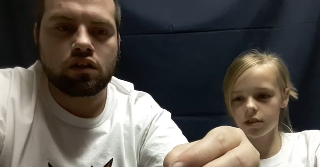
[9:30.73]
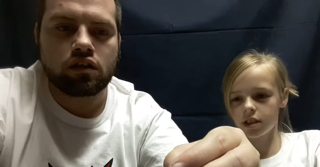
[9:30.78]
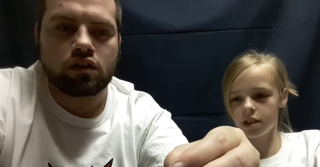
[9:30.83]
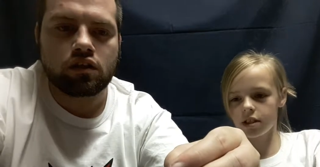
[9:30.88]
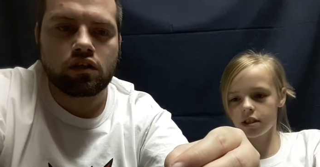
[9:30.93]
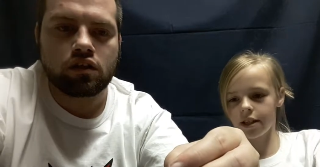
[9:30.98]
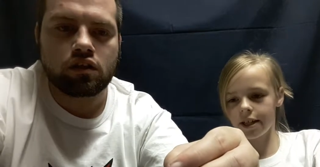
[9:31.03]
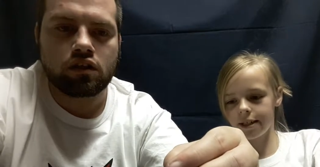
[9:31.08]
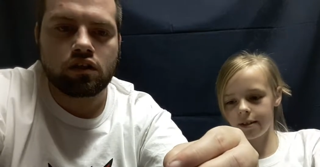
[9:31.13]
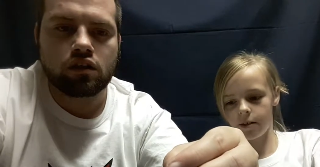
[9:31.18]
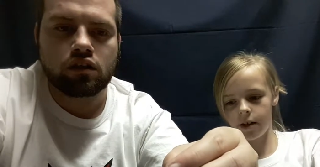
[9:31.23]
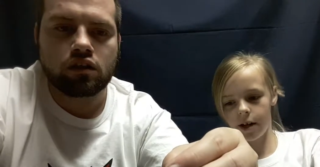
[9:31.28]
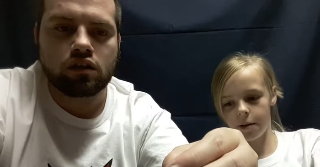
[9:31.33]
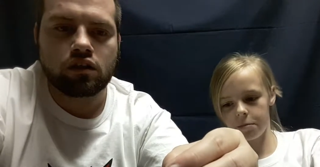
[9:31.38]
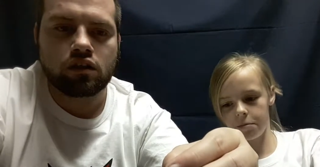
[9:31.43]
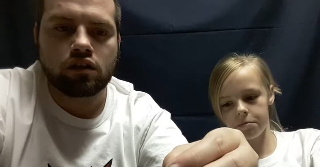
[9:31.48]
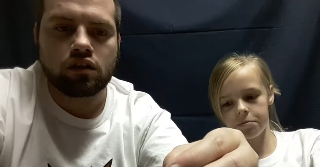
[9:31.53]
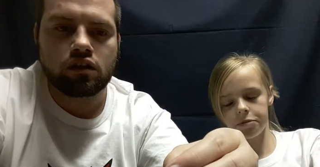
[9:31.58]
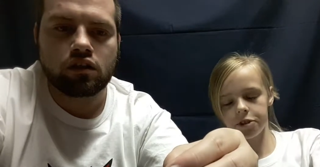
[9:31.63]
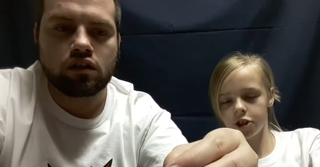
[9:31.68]
Speaker 1: one, like,
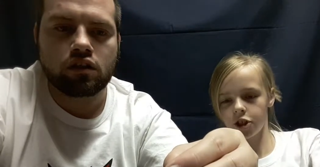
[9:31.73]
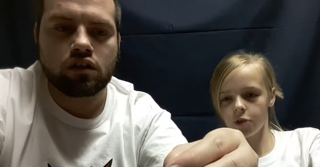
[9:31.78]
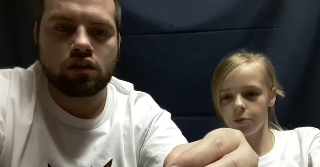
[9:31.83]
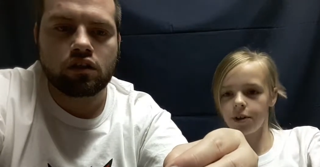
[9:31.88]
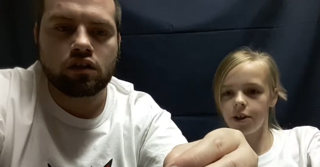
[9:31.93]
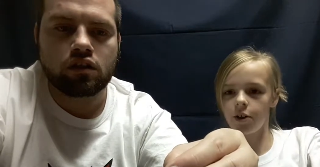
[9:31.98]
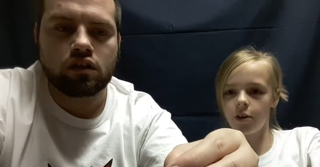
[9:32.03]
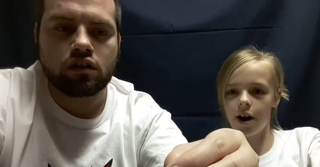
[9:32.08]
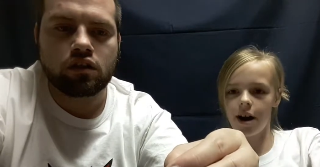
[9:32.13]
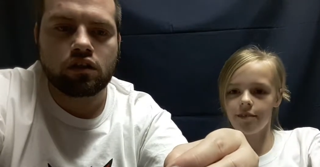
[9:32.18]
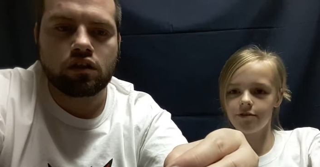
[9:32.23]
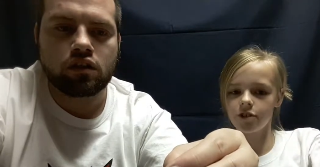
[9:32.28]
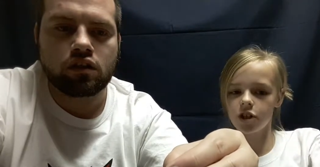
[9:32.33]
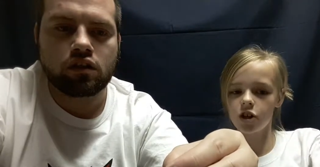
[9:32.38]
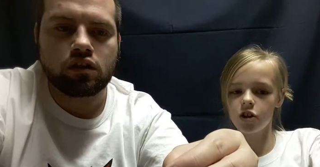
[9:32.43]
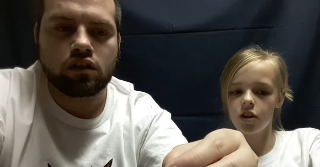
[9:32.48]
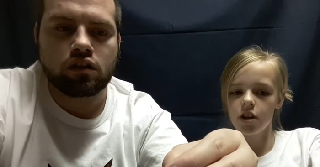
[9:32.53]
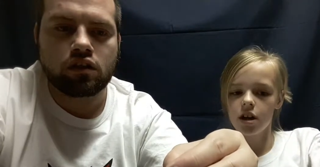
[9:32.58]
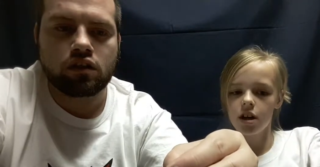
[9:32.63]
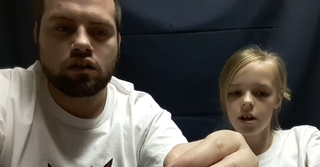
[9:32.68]
I'm sure we don't have
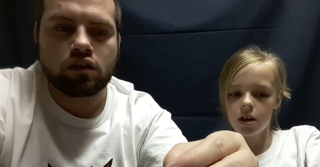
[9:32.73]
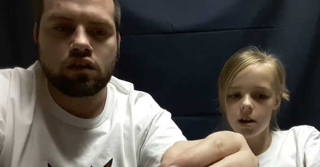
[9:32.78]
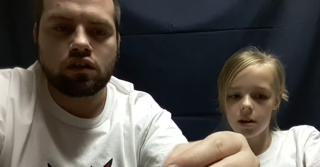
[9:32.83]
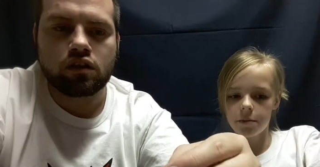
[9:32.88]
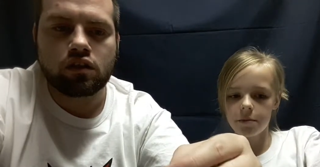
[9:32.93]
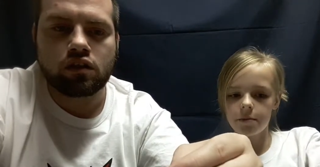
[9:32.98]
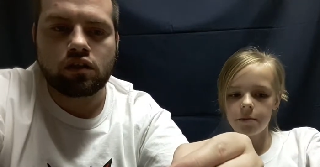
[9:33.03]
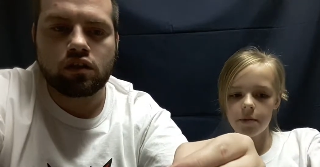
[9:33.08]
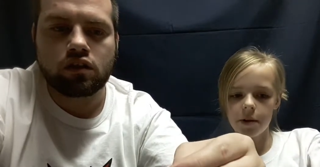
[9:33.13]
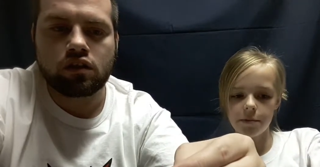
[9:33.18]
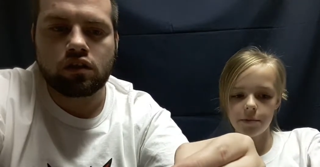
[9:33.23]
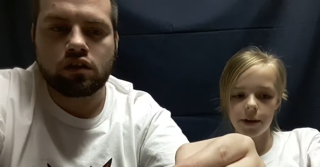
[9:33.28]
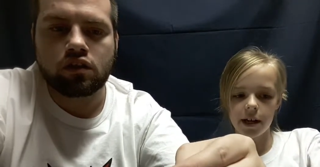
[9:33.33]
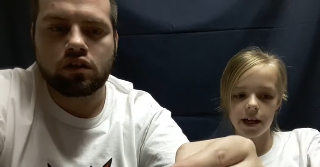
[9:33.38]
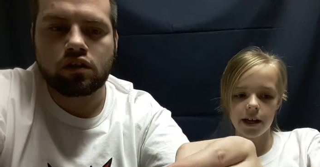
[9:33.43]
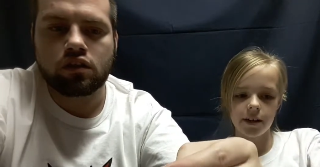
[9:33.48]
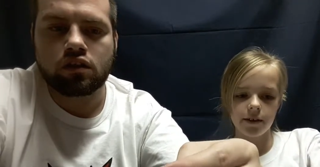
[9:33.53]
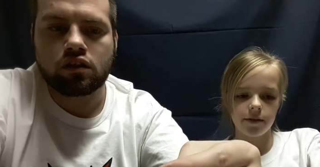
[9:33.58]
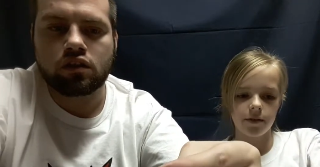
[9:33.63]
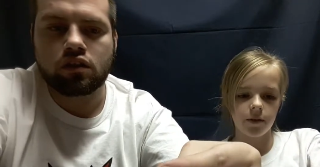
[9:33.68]
to,
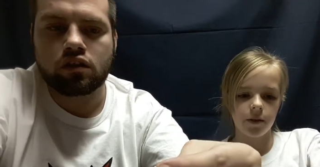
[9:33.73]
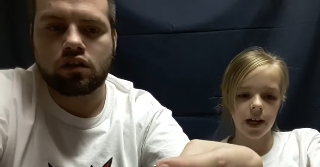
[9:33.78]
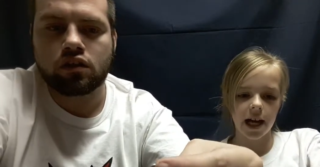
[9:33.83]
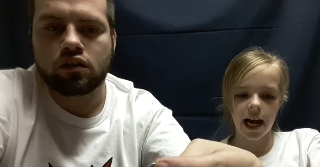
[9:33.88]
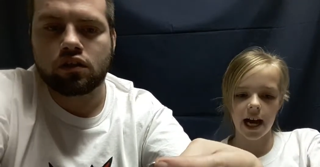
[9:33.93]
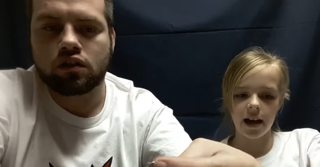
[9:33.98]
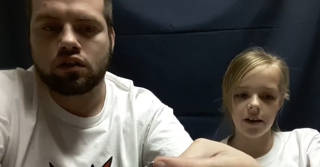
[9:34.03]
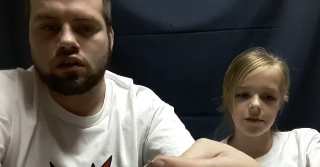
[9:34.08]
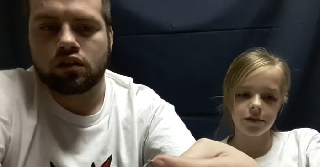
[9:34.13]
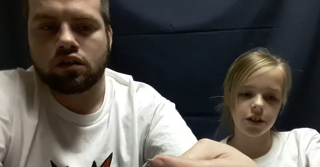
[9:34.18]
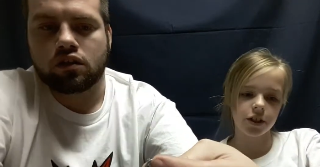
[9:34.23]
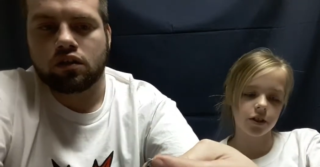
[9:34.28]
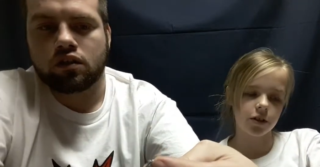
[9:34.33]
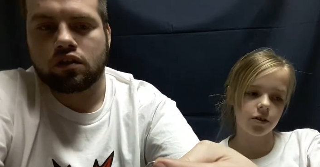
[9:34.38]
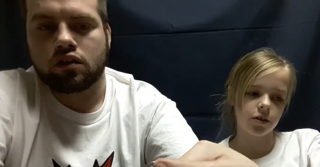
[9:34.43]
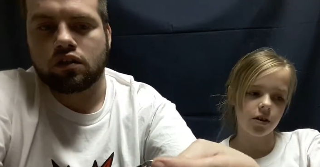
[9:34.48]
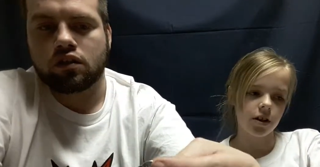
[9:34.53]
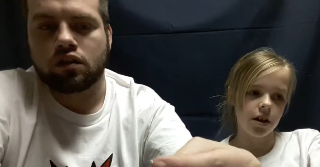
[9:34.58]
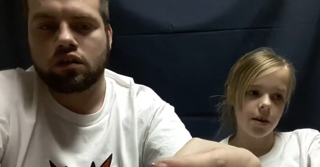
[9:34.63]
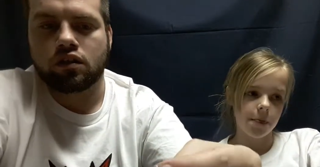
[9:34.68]
but if we have
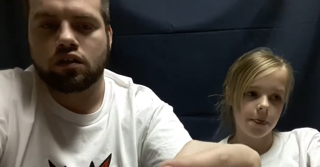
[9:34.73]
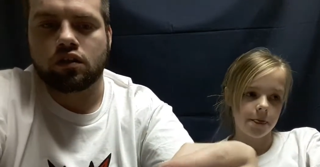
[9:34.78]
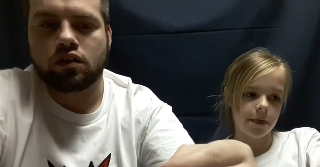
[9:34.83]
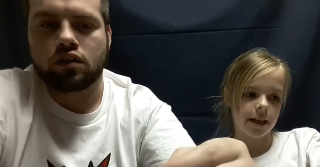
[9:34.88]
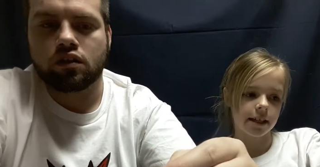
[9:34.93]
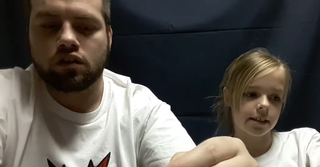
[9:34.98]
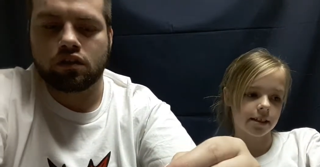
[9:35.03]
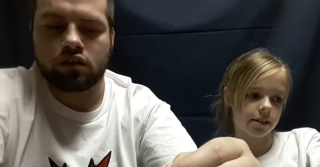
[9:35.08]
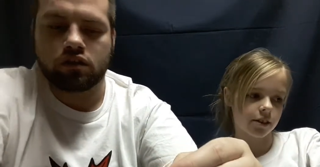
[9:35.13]
to, that